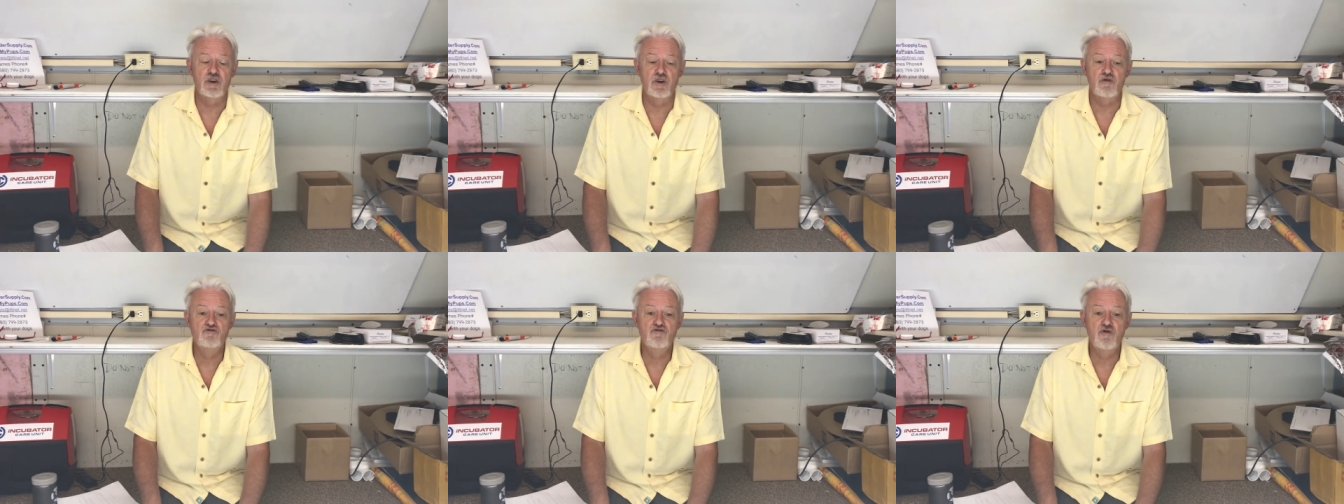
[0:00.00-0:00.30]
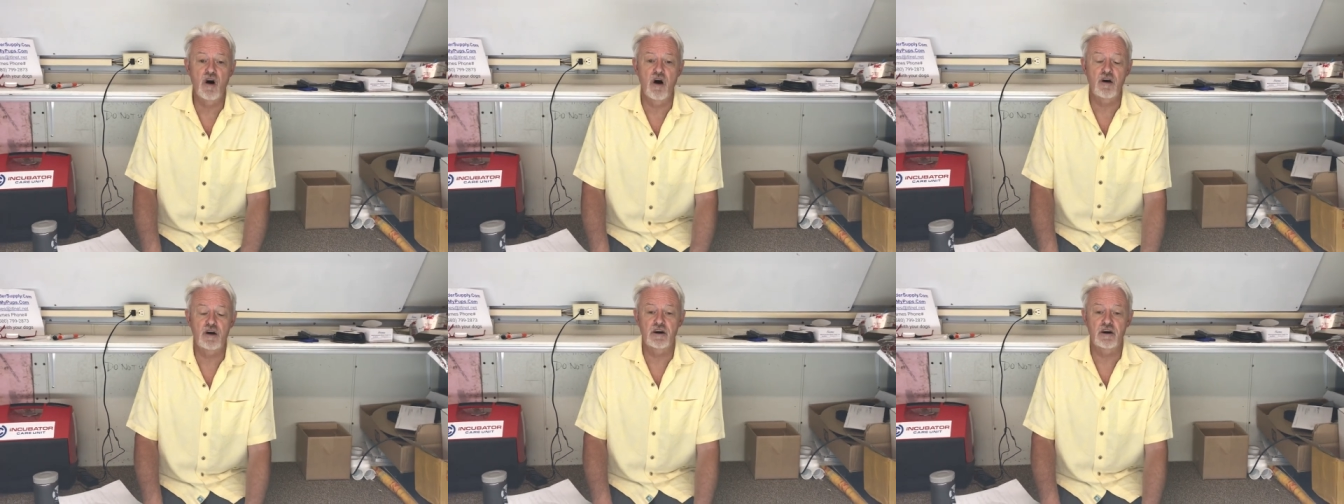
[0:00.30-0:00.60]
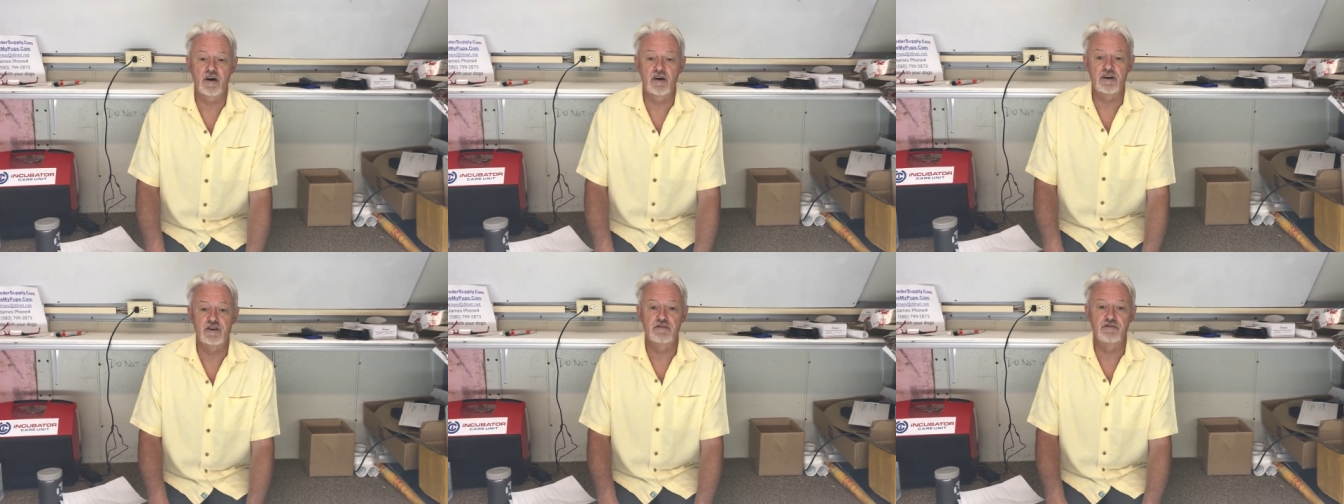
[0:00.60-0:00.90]
you're not
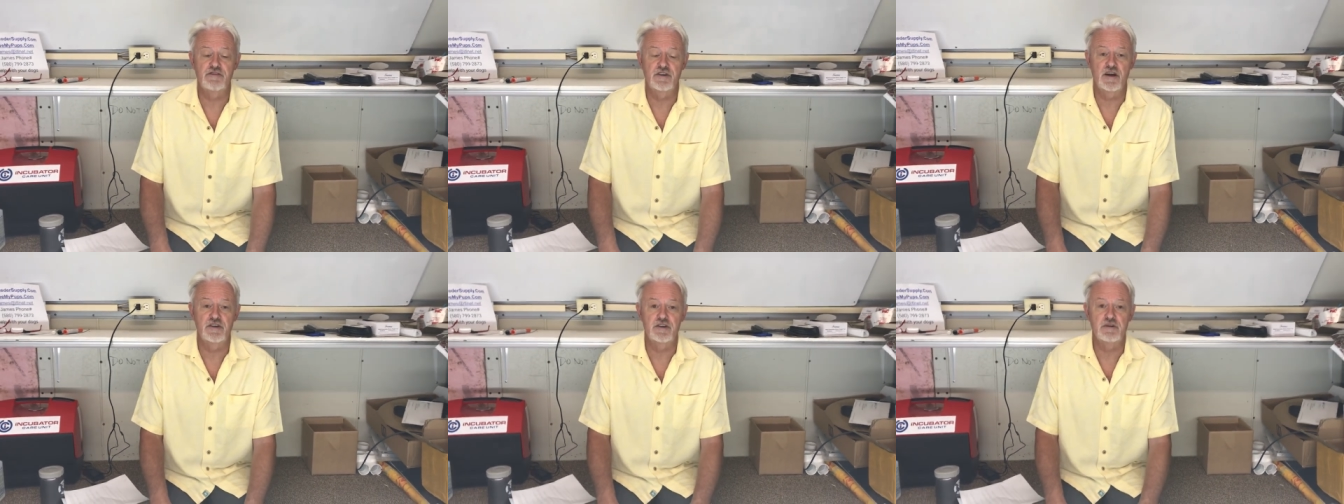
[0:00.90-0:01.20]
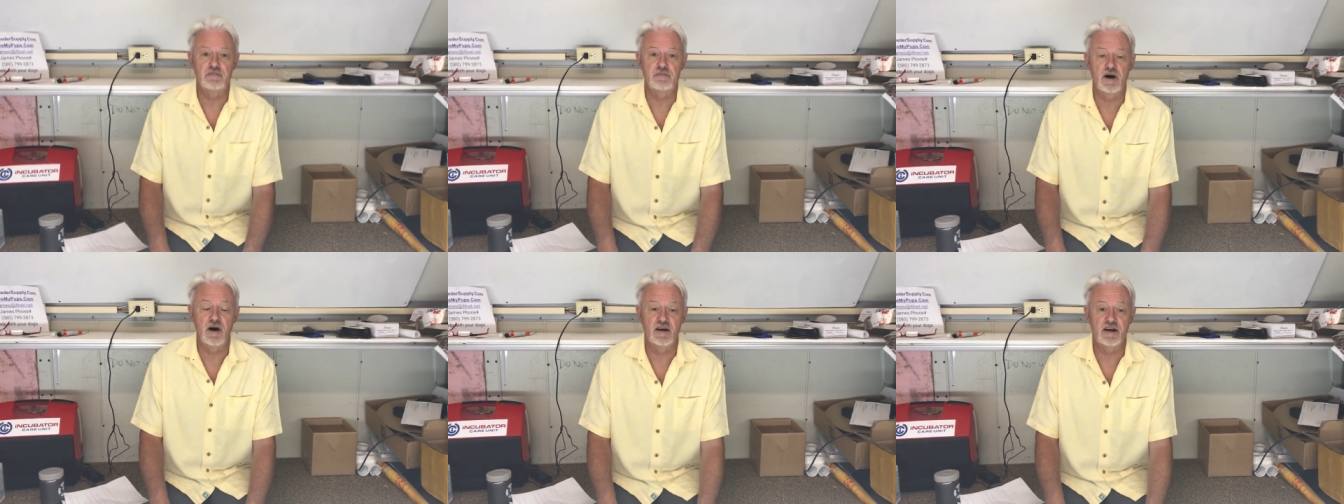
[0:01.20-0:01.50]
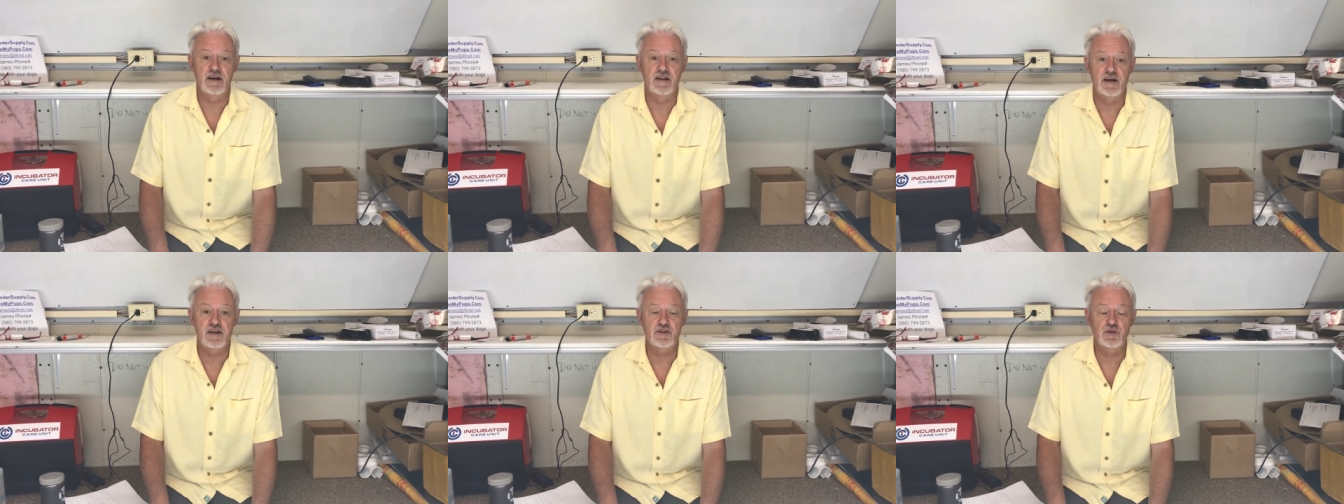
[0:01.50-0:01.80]
going to flood the
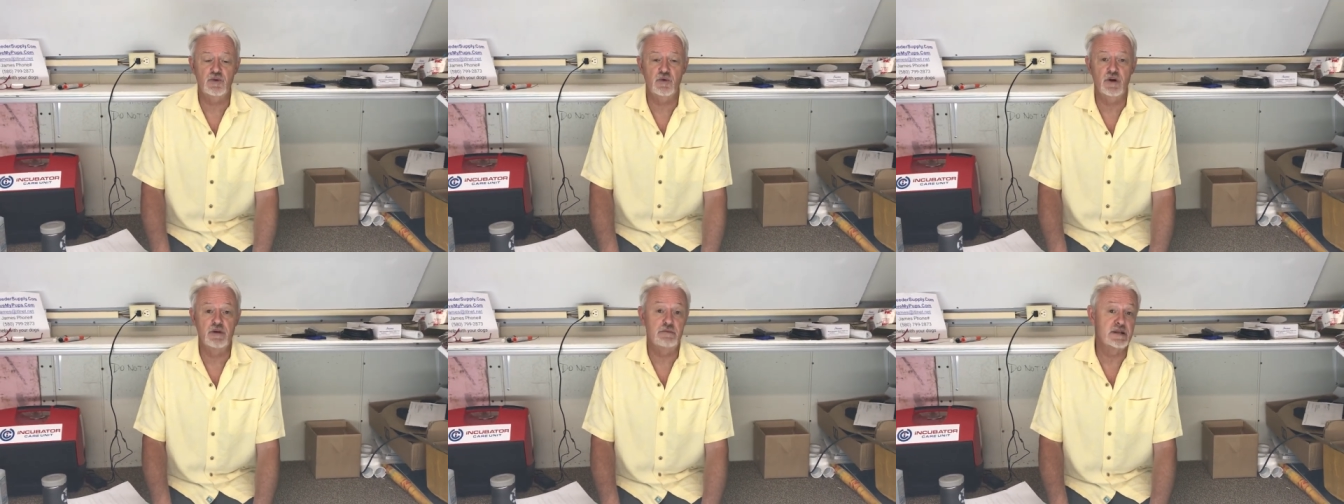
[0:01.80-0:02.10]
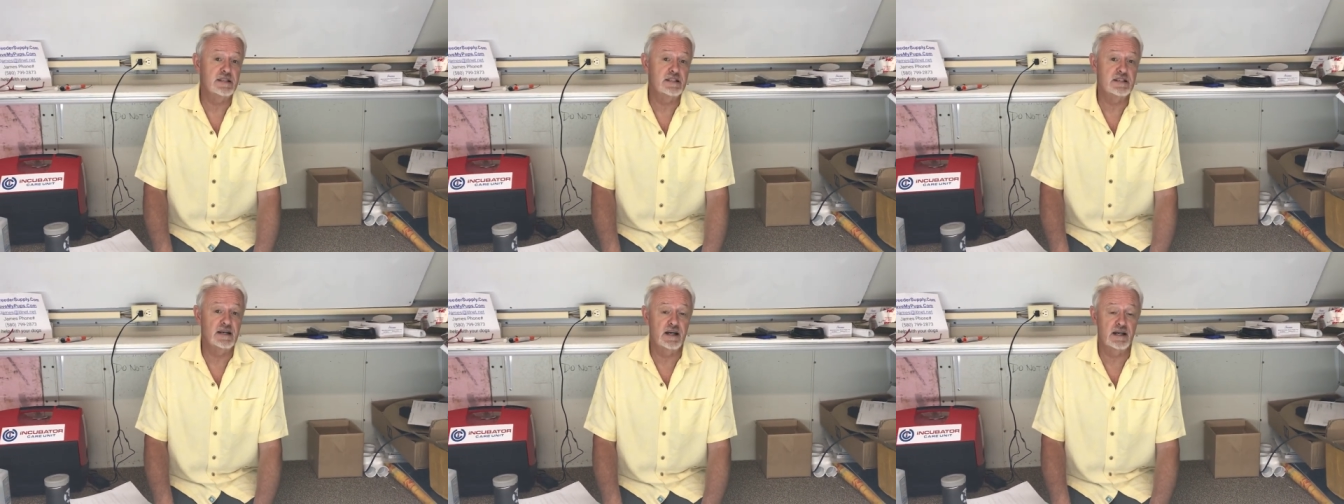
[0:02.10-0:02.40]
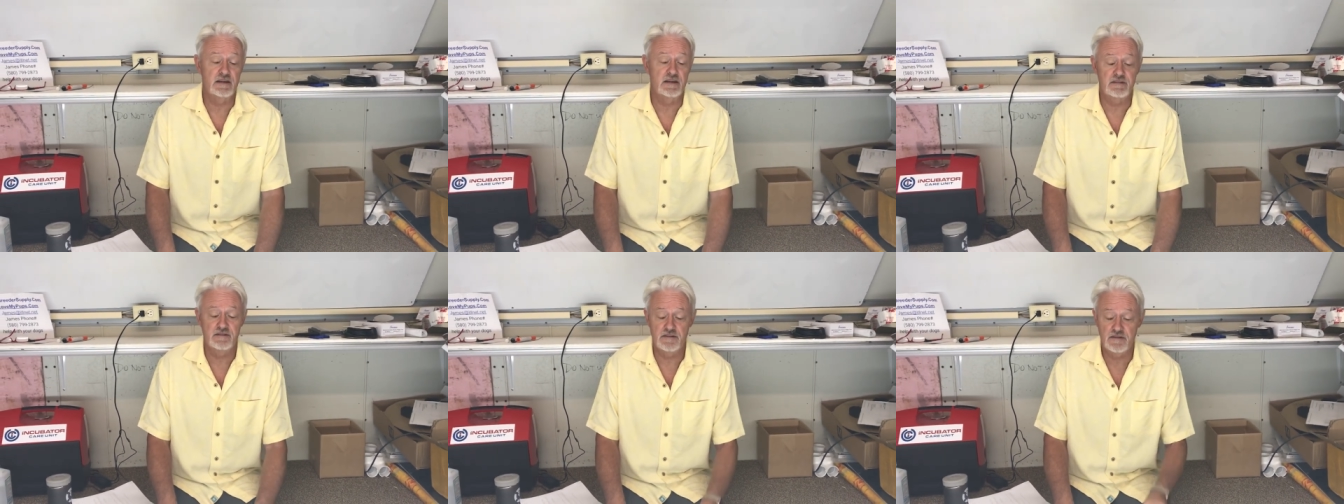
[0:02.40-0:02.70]
market. That's already been done.